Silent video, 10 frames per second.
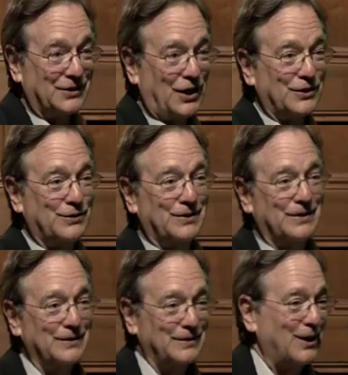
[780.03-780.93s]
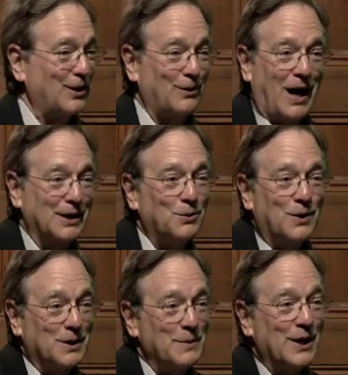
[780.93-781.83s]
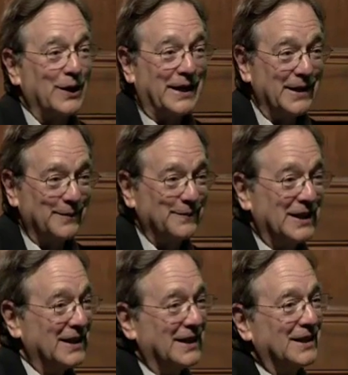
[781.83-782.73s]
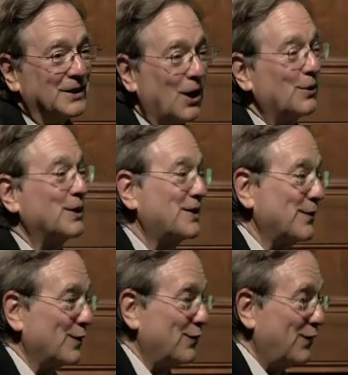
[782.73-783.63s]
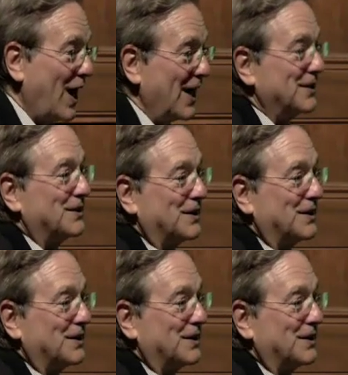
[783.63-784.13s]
just, I don't want to marry him. No, it's if the father